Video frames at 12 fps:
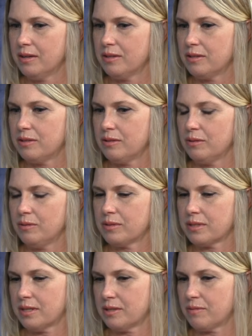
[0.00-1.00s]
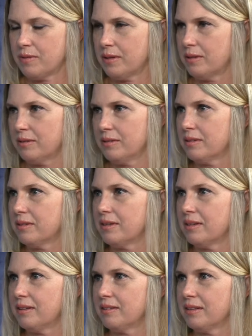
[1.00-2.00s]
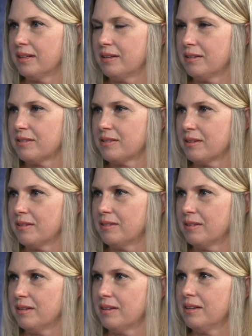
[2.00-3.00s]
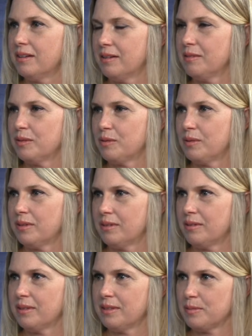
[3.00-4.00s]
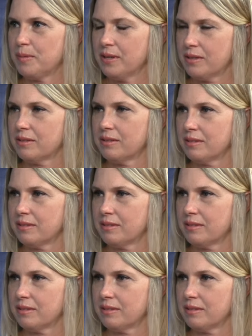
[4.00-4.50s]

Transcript: two sons followed a year later. So it was really, really special.